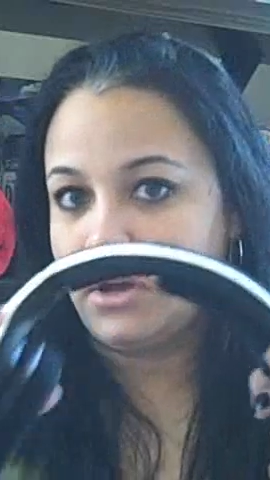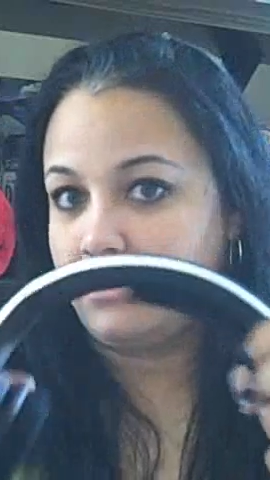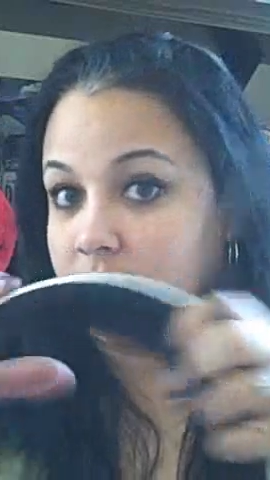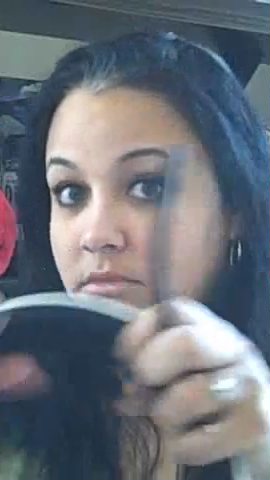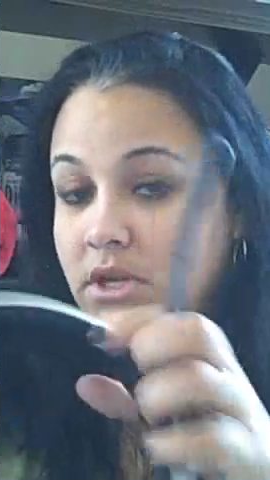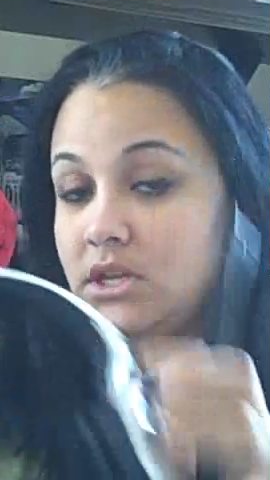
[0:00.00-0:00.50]

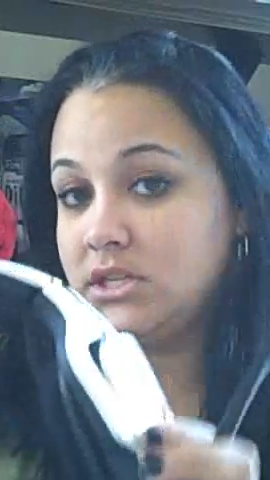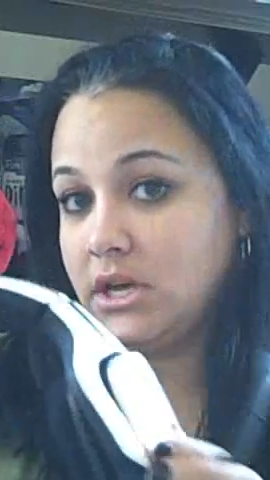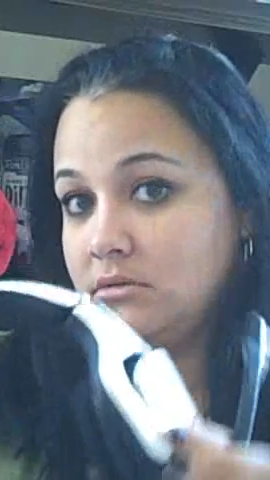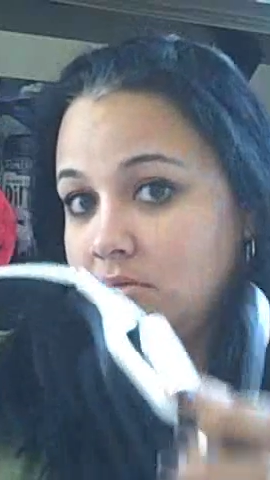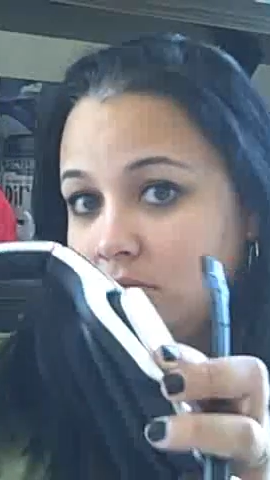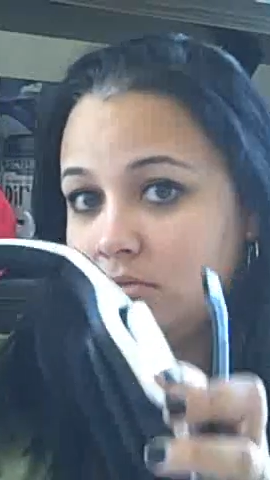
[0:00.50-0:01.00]
you can
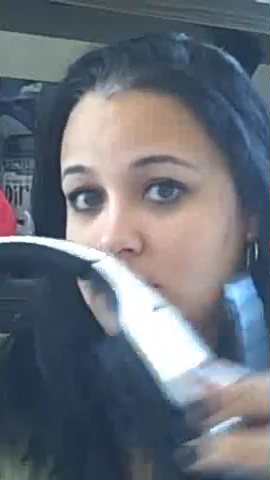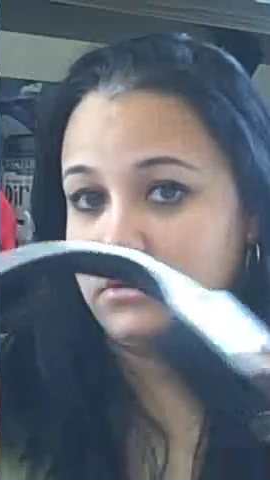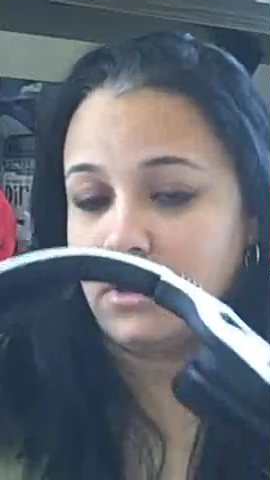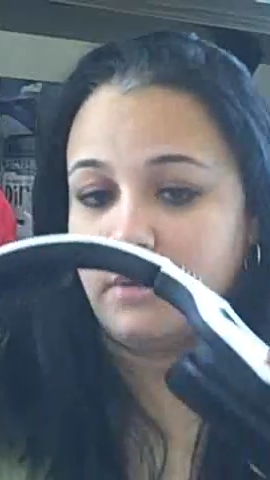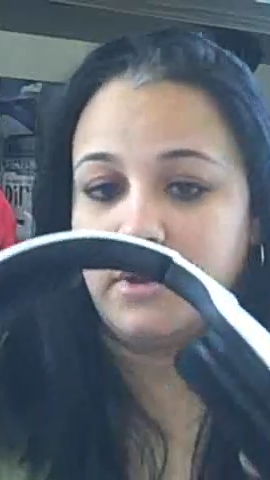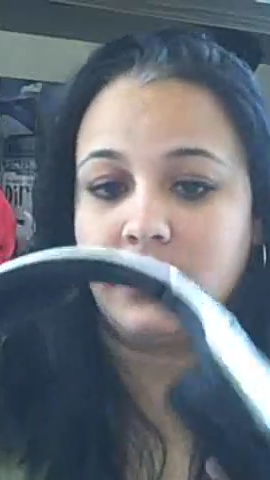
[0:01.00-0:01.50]
tell,
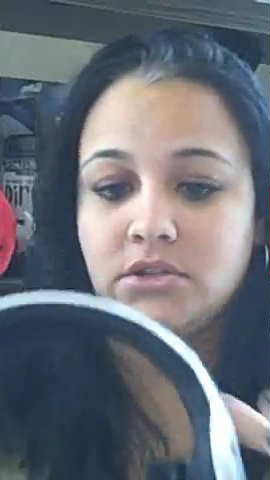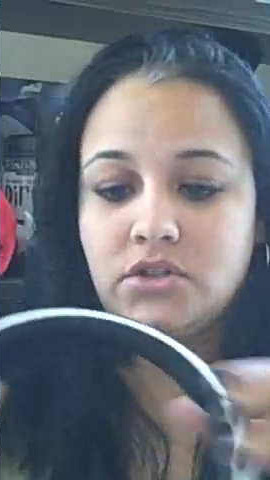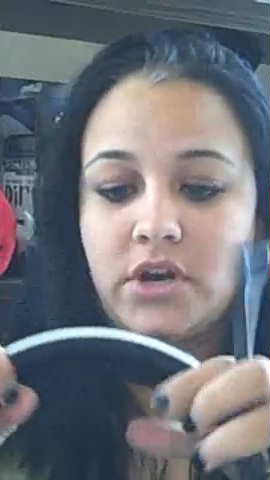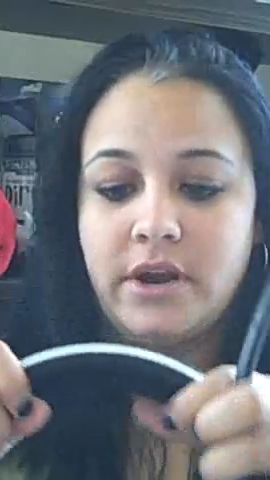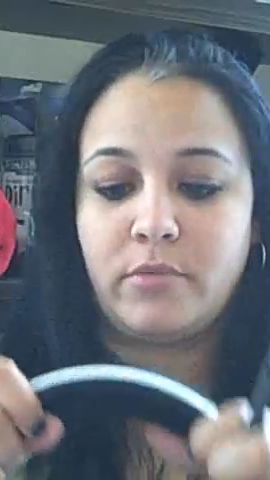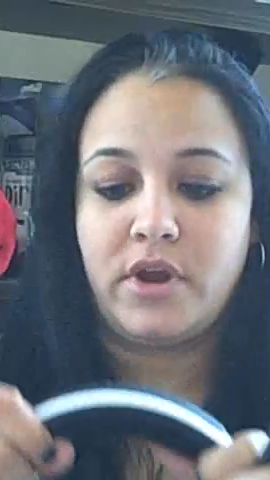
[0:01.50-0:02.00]
I'm going to
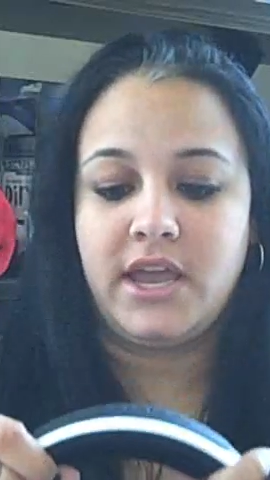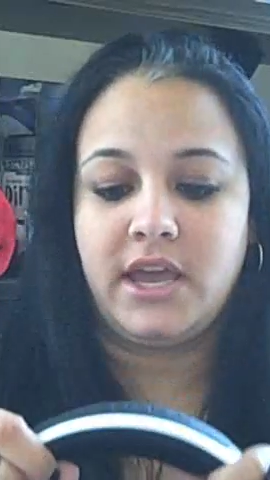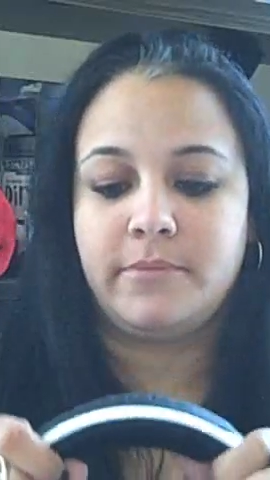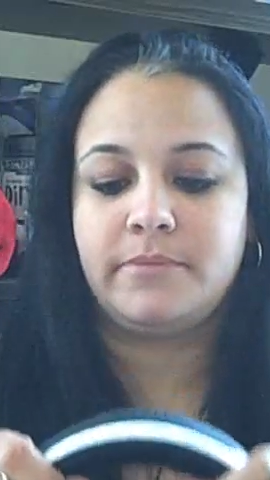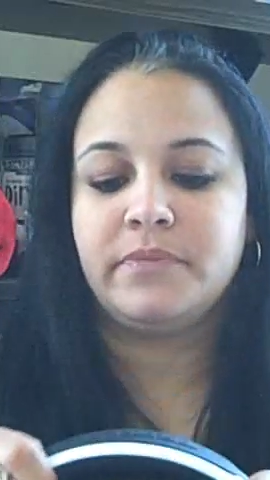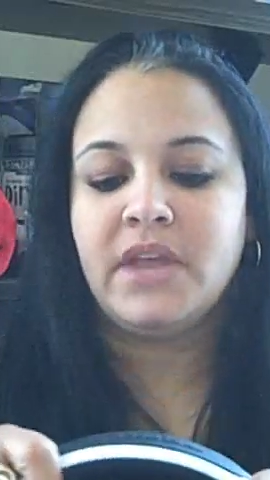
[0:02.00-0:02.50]
try and break it.